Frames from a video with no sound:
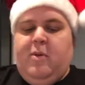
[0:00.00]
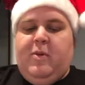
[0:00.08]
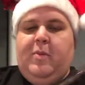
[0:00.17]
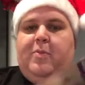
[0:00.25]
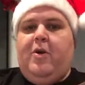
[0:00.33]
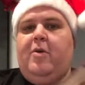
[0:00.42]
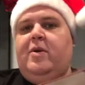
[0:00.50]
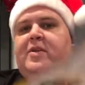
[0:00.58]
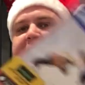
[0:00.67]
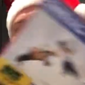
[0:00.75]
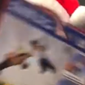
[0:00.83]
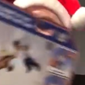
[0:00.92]
remember the
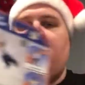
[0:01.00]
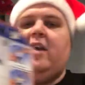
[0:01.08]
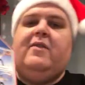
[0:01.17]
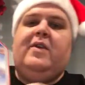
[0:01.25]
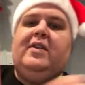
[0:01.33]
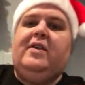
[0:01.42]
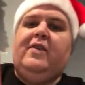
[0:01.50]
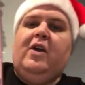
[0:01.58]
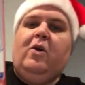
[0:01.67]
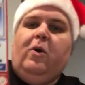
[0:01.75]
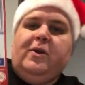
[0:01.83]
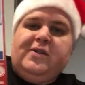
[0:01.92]
promos? That's the back of it. They've got
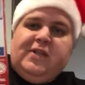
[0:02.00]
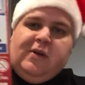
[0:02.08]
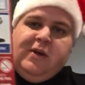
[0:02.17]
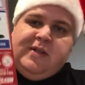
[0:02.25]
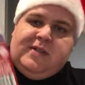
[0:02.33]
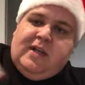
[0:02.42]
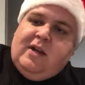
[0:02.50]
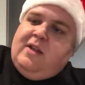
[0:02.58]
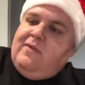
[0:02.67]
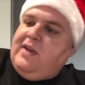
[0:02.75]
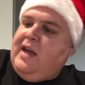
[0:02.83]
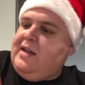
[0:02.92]
a whole series there.
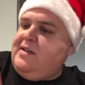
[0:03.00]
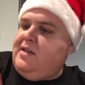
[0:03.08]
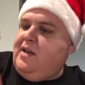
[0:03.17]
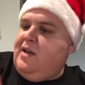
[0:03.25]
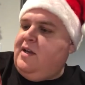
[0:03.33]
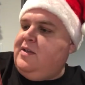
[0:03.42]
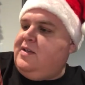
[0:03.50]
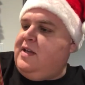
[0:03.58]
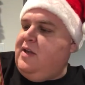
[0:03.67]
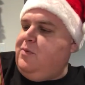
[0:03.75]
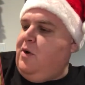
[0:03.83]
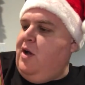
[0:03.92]
They've got
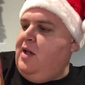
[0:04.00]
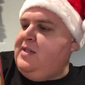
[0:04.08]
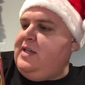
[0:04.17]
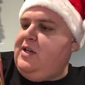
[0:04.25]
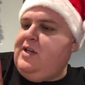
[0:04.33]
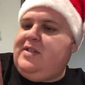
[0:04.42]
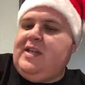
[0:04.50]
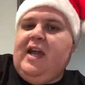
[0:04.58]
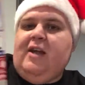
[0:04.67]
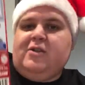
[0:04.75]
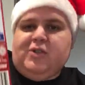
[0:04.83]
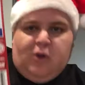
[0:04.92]
Seth Rollins, AJ
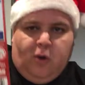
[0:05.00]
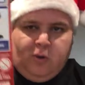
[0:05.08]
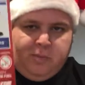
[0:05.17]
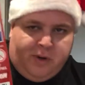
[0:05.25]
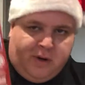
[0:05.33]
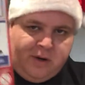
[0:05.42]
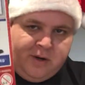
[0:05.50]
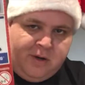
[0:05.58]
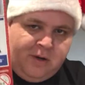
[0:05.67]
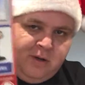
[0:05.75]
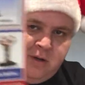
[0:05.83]
Styles, Goldberg,